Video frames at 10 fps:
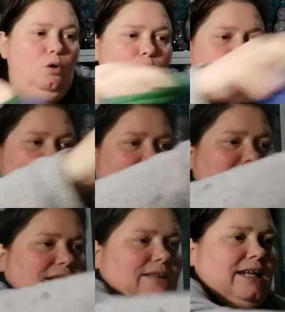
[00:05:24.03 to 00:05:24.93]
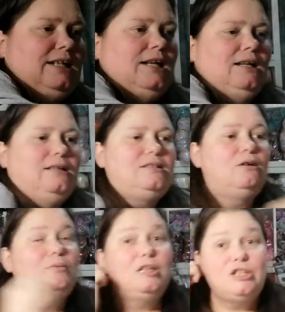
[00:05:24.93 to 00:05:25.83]
Alrighty then,
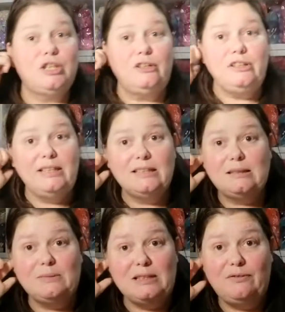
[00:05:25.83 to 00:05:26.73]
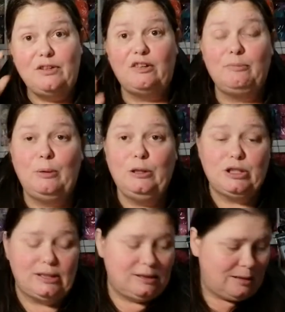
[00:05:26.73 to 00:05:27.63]
so I'm going to show you now some stuff that I've
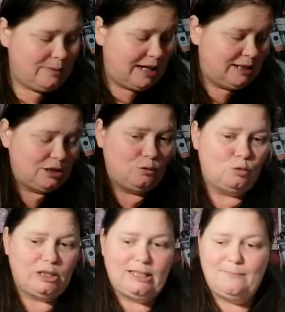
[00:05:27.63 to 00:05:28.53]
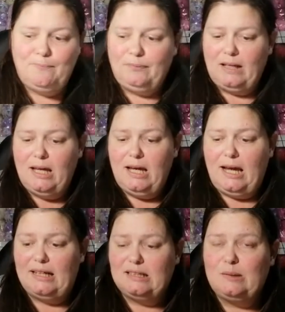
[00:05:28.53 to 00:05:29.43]
purchased. I made an order
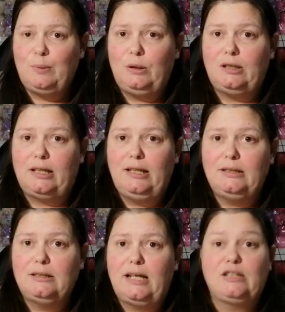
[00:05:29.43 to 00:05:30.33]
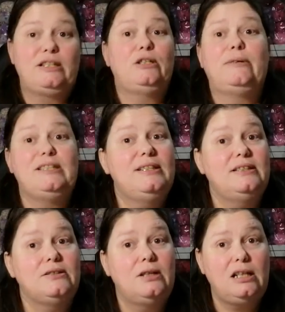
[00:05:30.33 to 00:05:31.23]
at Spotlight. Actually no, I
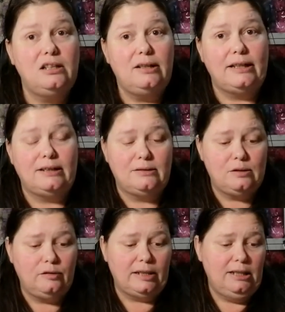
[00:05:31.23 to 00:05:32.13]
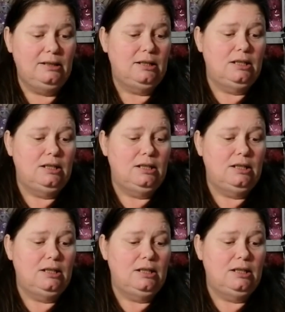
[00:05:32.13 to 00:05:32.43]
didn't, I lie, sorry.